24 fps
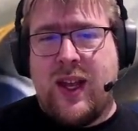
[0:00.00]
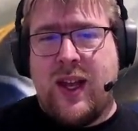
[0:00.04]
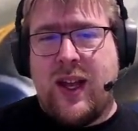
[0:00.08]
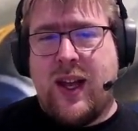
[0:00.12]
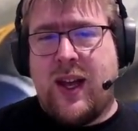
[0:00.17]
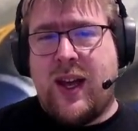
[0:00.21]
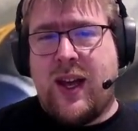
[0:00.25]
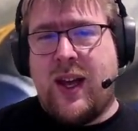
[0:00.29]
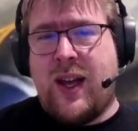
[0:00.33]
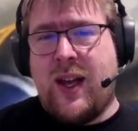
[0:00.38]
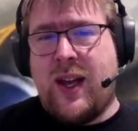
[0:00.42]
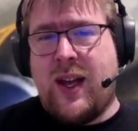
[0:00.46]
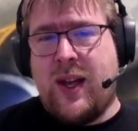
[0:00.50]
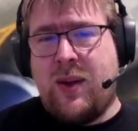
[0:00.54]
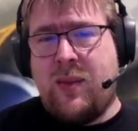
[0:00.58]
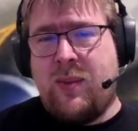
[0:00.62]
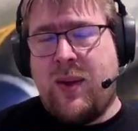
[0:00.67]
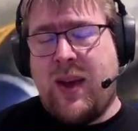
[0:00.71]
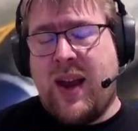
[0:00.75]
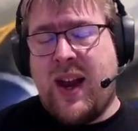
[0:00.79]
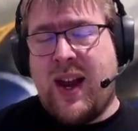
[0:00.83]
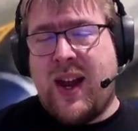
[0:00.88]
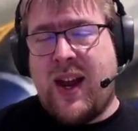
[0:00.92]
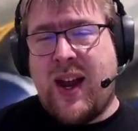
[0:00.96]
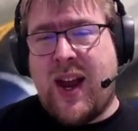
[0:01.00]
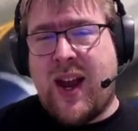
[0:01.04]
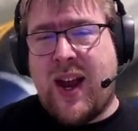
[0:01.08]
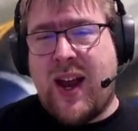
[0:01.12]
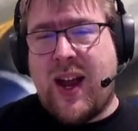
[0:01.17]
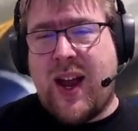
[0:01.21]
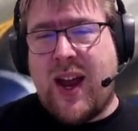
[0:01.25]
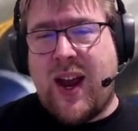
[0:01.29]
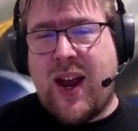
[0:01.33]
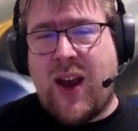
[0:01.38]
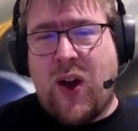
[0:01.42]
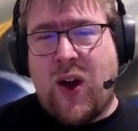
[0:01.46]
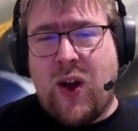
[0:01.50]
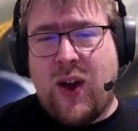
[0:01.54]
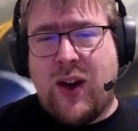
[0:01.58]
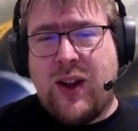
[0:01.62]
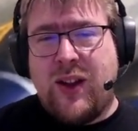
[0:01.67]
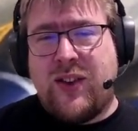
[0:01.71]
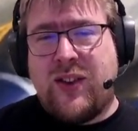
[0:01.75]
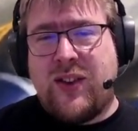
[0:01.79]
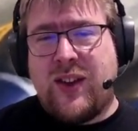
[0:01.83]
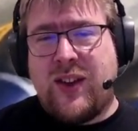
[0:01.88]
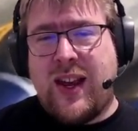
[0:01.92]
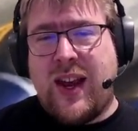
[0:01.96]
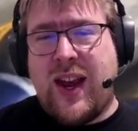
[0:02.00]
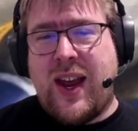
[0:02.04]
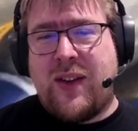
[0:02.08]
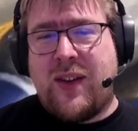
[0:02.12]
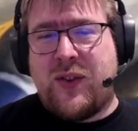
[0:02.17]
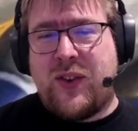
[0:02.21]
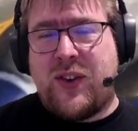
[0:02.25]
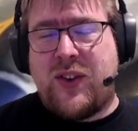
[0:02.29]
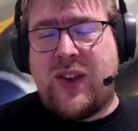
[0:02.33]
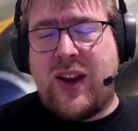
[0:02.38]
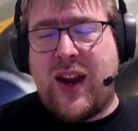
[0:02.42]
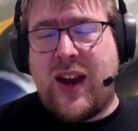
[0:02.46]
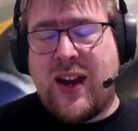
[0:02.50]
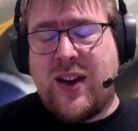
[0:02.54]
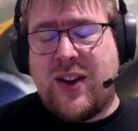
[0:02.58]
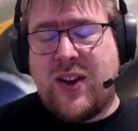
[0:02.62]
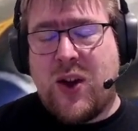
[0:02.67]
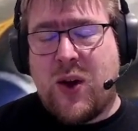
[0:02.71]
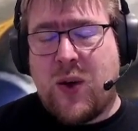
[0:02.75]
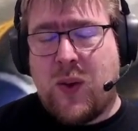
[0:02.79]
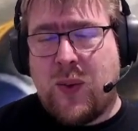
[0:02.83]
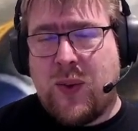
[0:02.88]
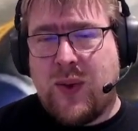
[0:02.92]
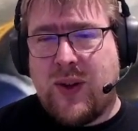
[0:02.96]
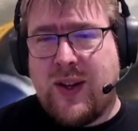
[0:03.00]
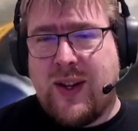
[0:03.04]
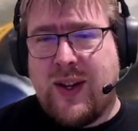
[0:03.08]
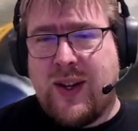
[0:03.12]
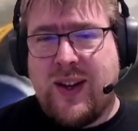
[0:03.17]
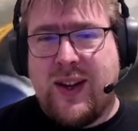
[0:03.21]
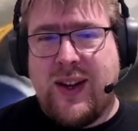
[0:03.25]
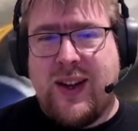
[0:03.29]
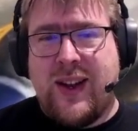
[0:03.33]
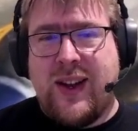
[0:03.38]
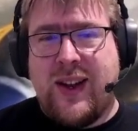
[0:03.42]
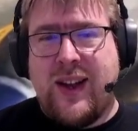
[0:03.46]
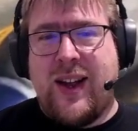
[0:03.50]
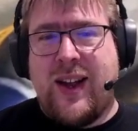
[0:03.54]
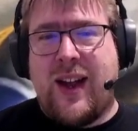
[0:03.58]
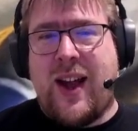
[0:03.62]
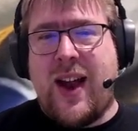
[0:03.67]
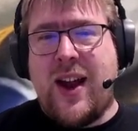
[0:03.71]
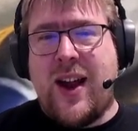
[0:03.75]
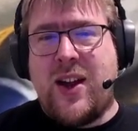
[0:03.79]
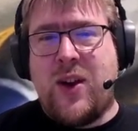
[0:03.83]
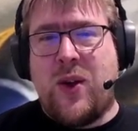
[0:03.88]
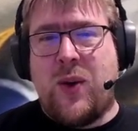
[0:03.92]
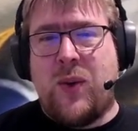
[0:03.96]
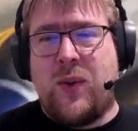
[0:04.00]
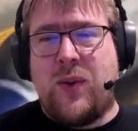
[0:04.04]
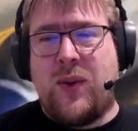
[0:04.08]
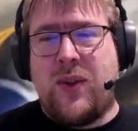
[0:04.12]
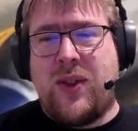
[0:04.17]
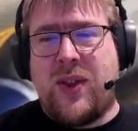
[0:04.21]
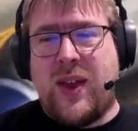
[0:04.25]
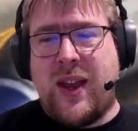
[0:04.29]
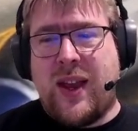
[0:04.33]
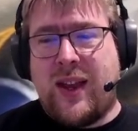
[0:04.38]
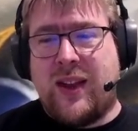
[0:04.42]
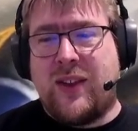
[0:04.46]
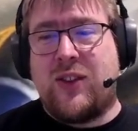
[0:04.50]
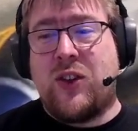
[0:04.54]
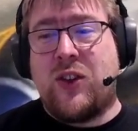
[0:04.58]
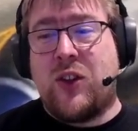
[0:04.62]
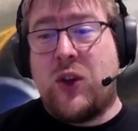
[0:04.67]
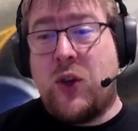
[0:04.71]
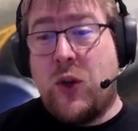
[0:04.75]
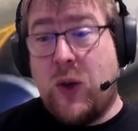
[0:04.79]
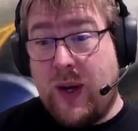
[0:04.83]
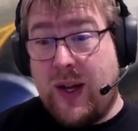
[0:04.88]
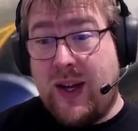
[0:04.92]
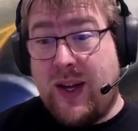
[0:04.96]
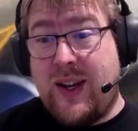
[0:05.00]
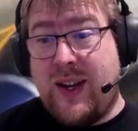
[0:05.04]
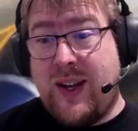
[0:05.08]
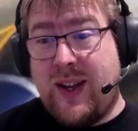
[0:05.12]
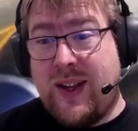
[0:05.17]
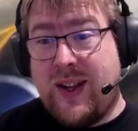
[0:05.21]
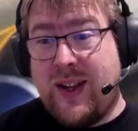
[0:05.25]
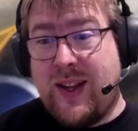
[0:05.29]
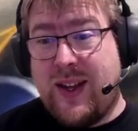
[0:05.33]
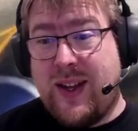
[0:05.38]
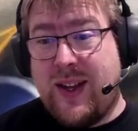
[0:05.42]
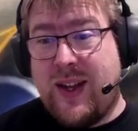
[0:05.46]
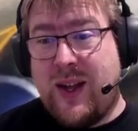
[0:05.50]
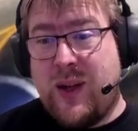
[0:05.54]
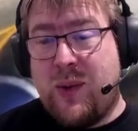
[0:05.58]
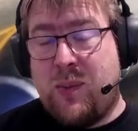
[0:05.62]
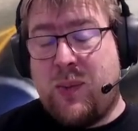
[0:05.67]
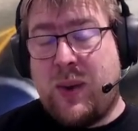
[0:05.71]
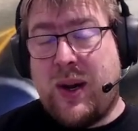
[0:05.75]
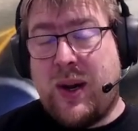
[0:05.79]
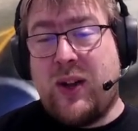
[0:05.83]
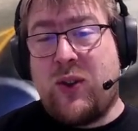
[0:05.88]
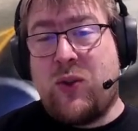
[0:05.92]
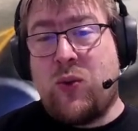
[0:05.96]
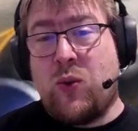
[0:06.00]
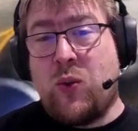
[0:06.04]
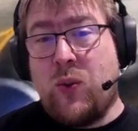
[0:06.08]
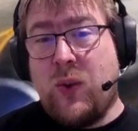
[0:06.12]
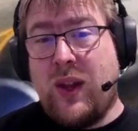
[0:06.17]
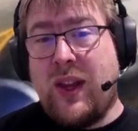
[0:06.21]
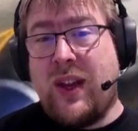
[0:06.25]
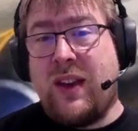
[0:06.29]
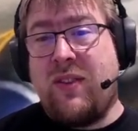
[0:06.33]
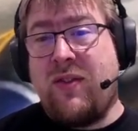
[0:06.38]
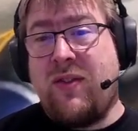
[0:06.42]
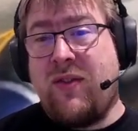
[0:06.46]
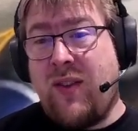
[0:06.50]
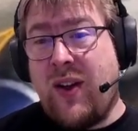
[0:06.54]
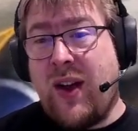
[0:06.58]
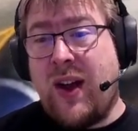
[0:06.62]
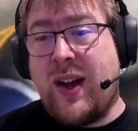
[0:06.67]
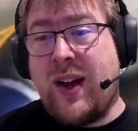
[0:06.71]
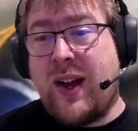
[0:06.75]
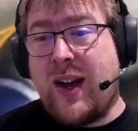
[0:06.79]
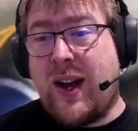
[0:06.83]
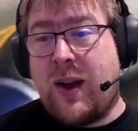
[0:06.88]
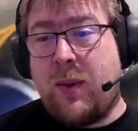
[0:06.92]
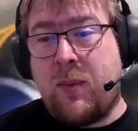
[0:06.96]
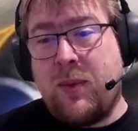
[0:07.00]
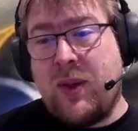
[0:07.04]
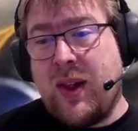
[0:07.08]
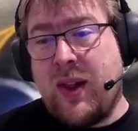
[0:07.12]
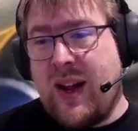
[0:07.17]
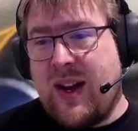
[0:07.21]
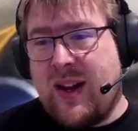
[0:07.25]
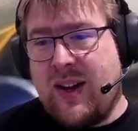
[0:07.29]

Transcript: And I honestly have to say I don't think it's good, but it's really fun, and I'm glad it